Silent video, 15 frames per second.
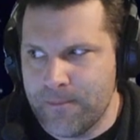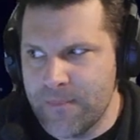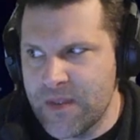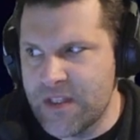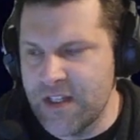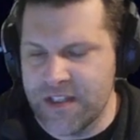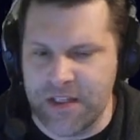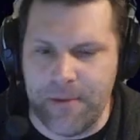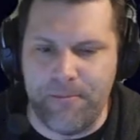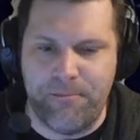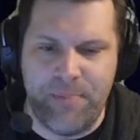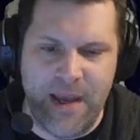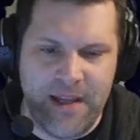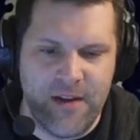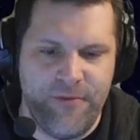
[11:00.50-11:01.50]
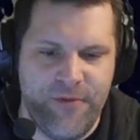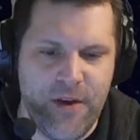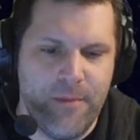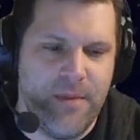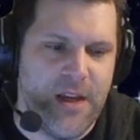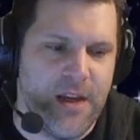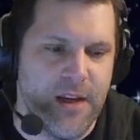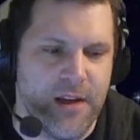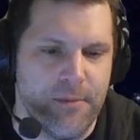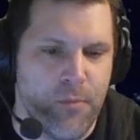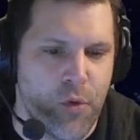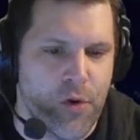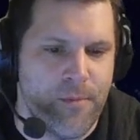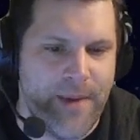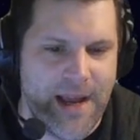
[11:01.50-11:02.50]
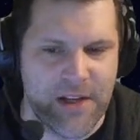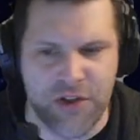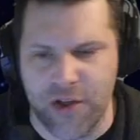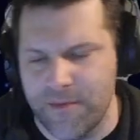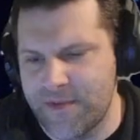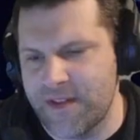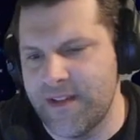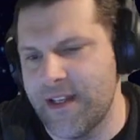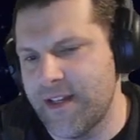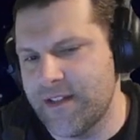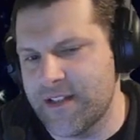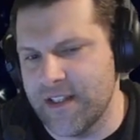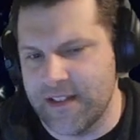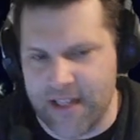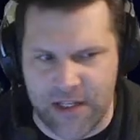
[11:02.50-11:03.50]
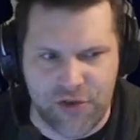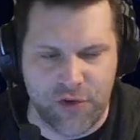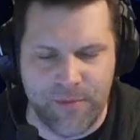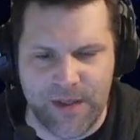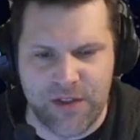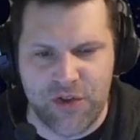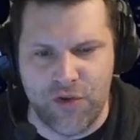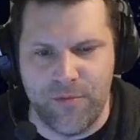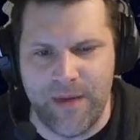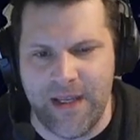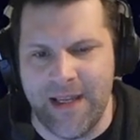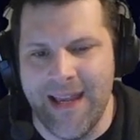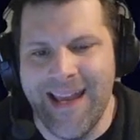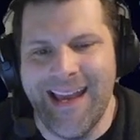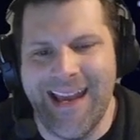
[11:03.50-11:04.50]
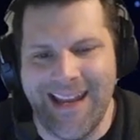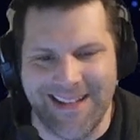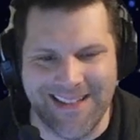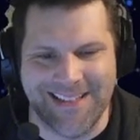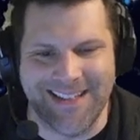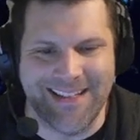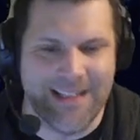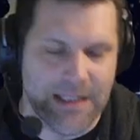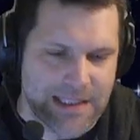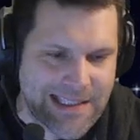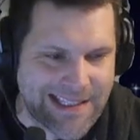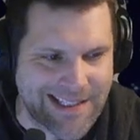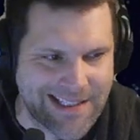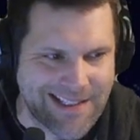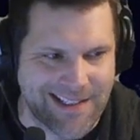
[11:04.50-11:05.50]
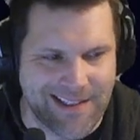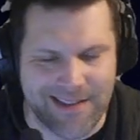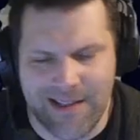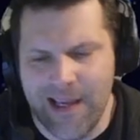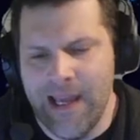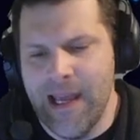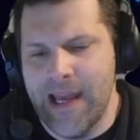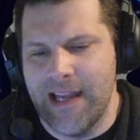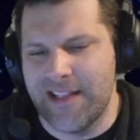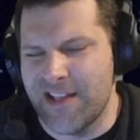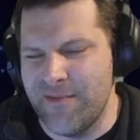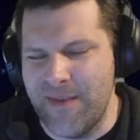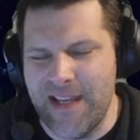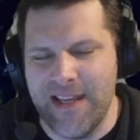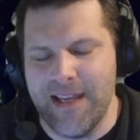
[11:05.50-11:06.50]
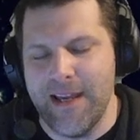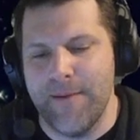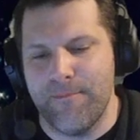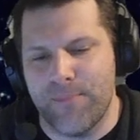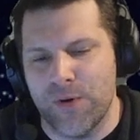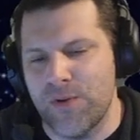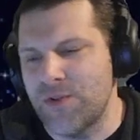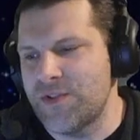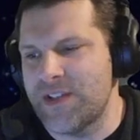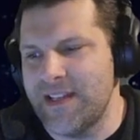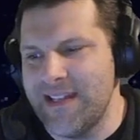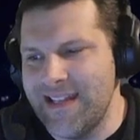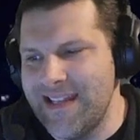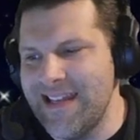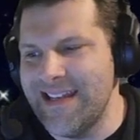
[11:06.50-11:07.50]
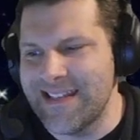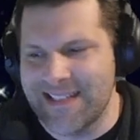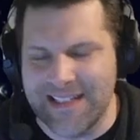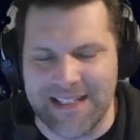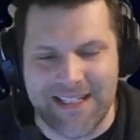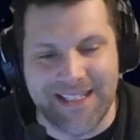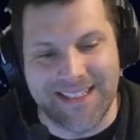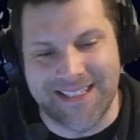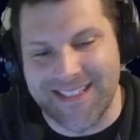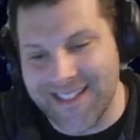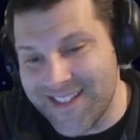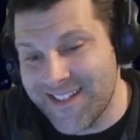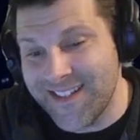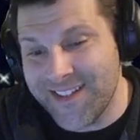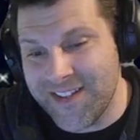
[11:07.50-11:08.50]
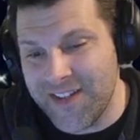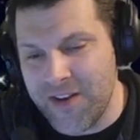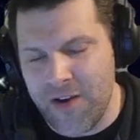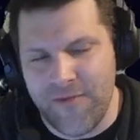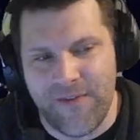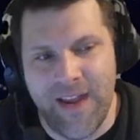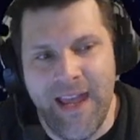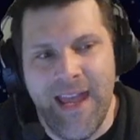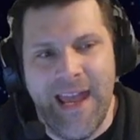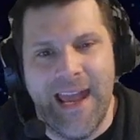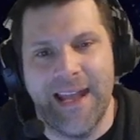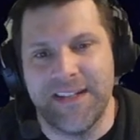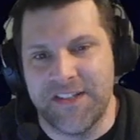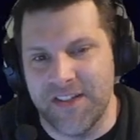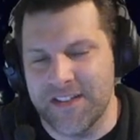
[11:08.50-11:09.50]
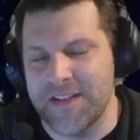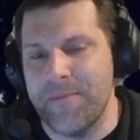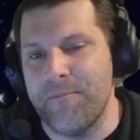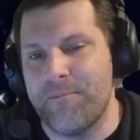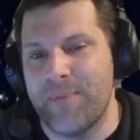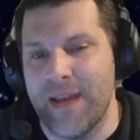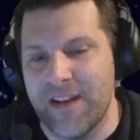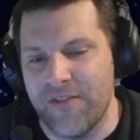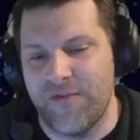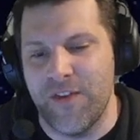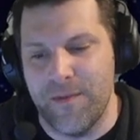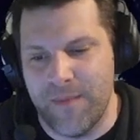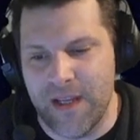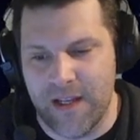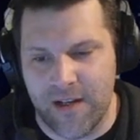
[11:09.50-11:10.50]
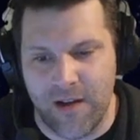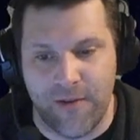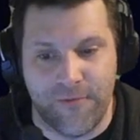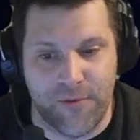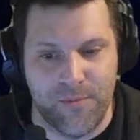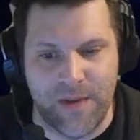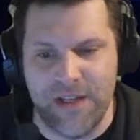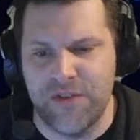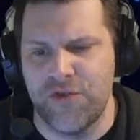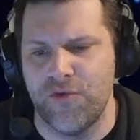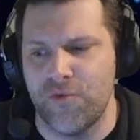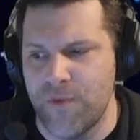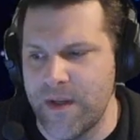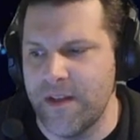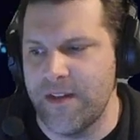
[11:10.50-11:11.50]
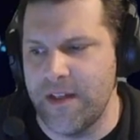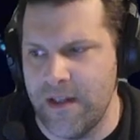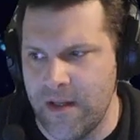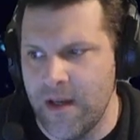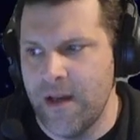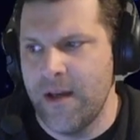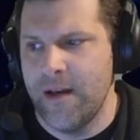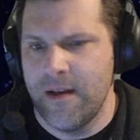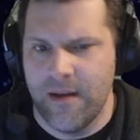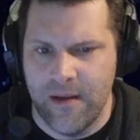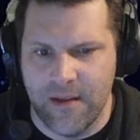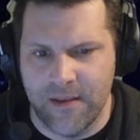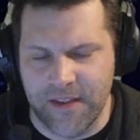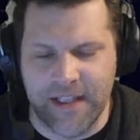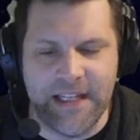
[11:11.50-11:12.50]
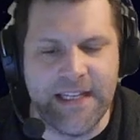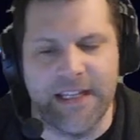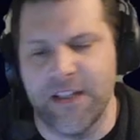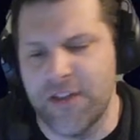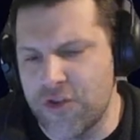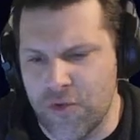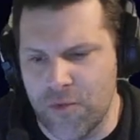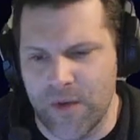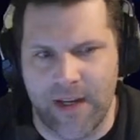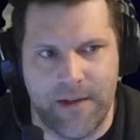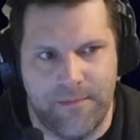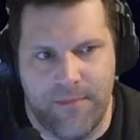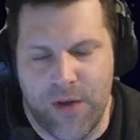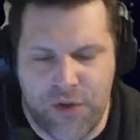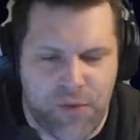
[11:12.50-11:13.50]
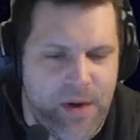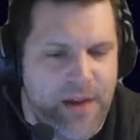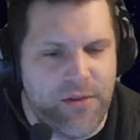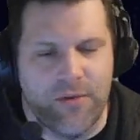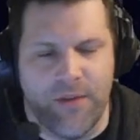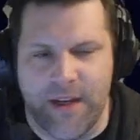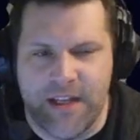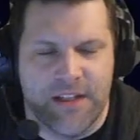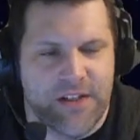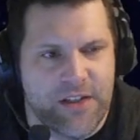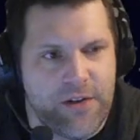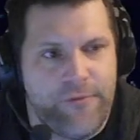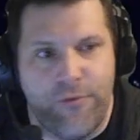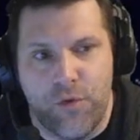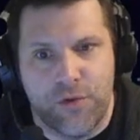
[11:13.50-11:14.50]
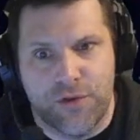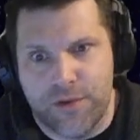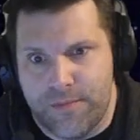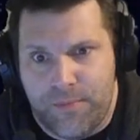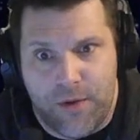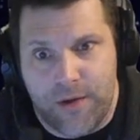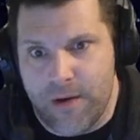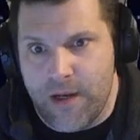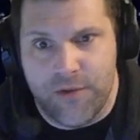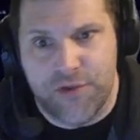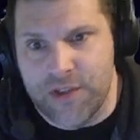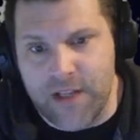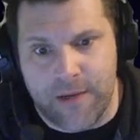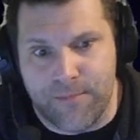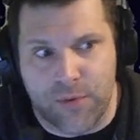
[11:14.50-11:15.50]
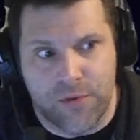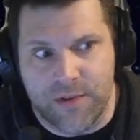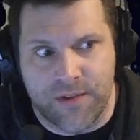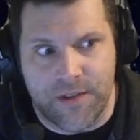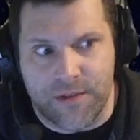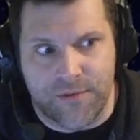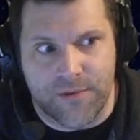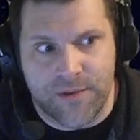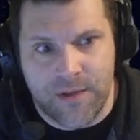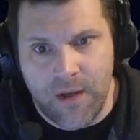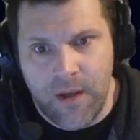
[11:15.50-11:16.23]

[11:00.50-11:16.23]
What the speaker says: does it benefit me in more matchups than it's a detriment to me? And is it consistent? And to me, It Burns isn't consistent enough and doesn't benefit me enough for me to really lean into it. I'd much rather, like as an Enforcers player, I'll just take Burst Lasers.